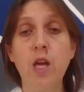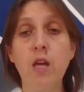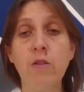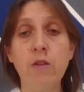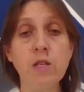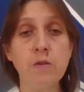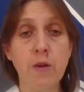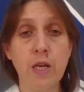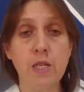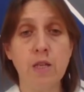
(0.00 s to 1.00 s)
In this
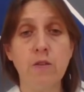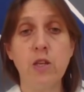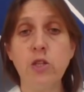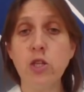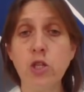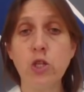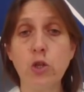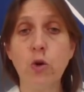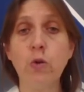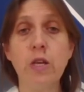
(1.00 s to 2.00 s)
phase, the teacher's
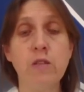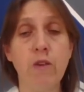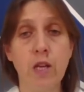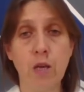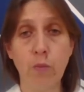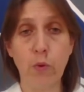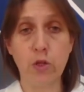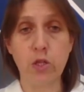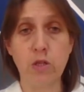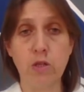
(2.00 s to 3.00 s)
role is very
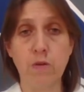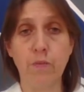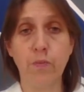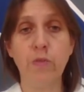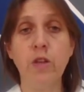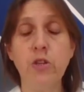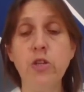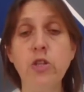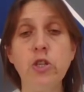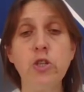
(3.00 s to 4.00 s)
important. The
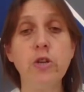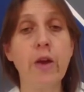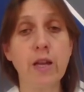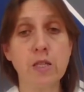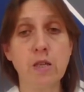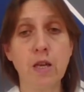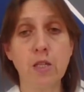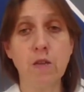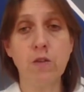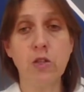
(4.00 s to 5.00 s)
teacher directs the
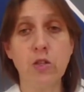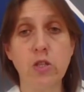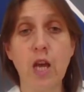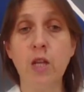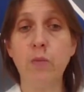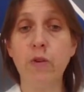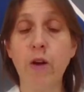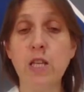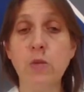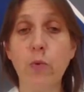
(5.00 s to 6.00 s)
activities and
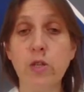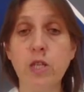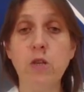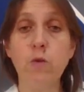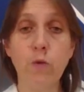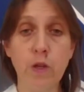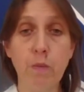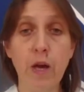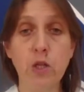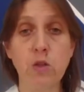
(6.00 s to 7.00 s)
provides positive
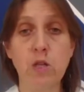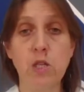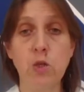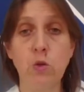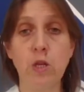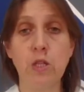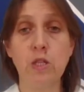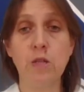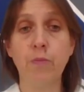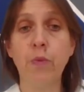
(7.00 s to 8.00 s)
feedback to the
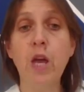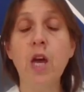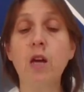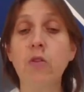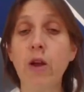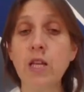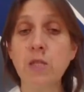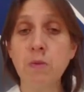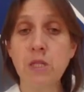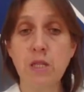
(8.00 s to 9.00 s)
students,
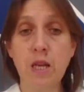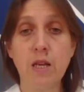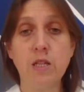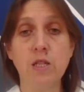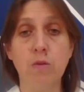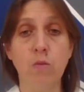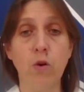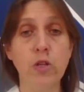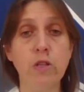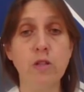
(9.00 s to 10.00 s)
corrects mistakes,
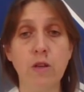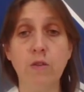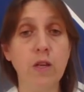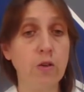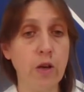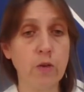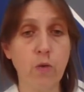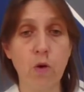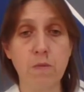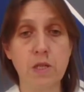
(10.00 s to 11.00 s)
models the correct
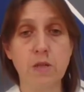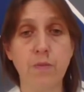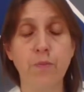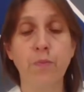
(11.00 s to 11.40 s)
forms.